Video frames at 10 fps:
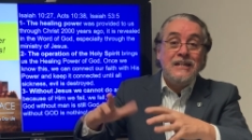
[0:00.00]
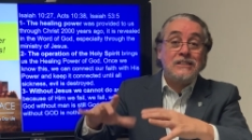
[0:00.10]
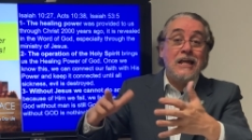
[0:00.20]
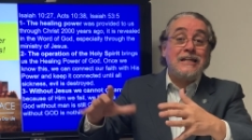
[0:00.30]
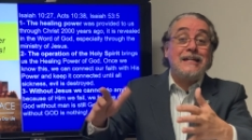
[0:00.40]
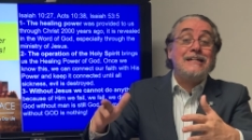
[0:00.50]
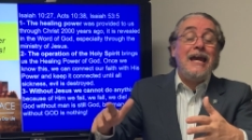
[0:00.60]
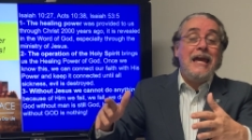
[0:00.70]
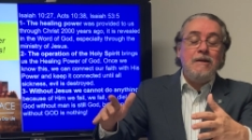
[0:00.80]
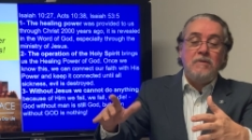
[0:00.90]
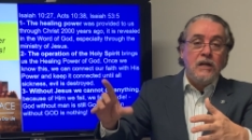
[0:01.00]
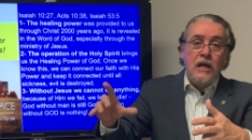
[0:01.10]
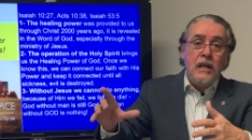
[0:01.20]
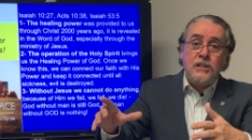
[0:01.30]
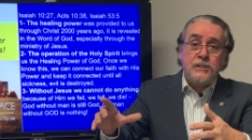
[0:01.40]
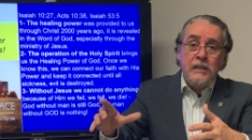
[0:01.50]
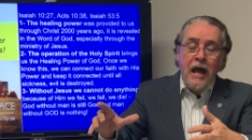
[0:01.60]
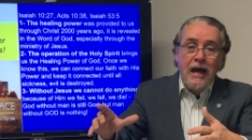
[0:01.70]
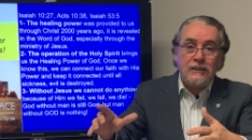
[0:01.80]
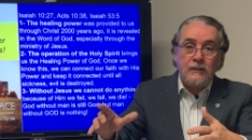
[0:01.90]
it's like a game, and it's
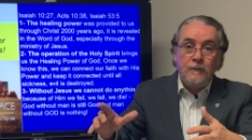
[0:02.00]
not.